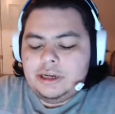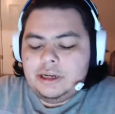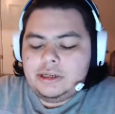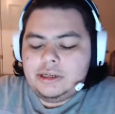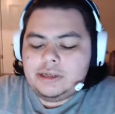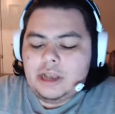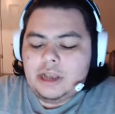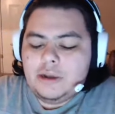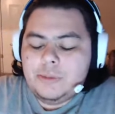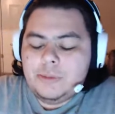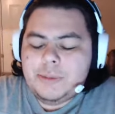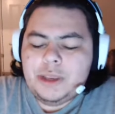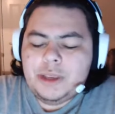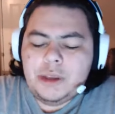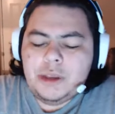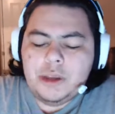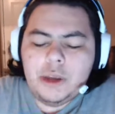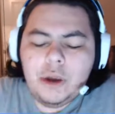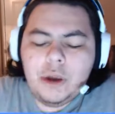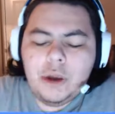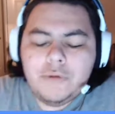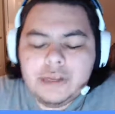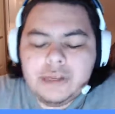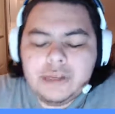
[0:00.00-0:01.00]
So I'd
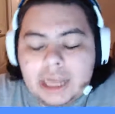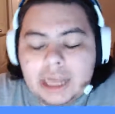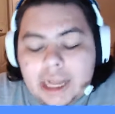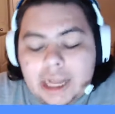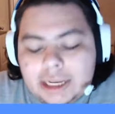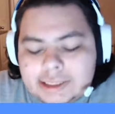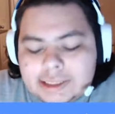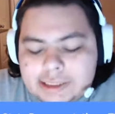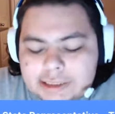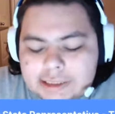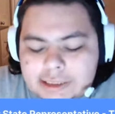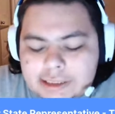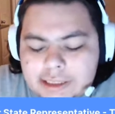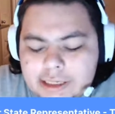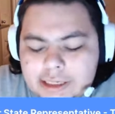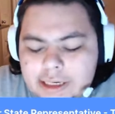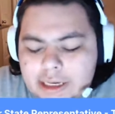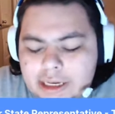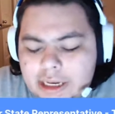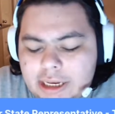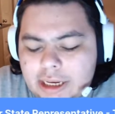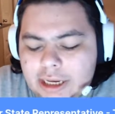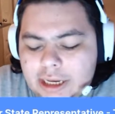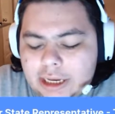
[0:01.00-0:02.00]
be going to Austin,
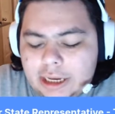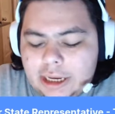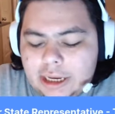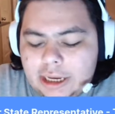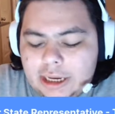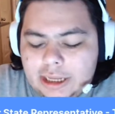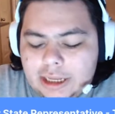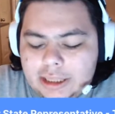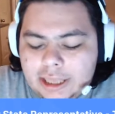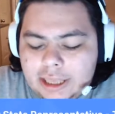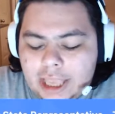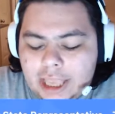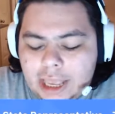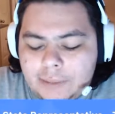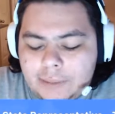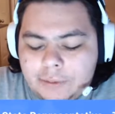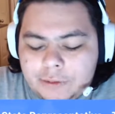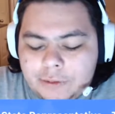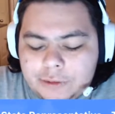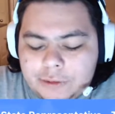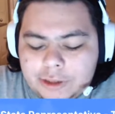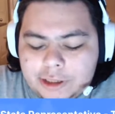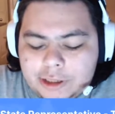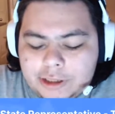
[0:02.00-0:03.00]
in the
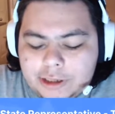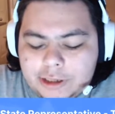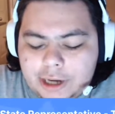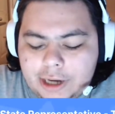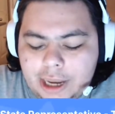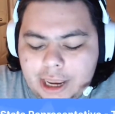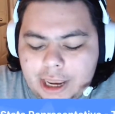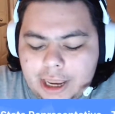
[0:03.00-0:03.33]
capital there.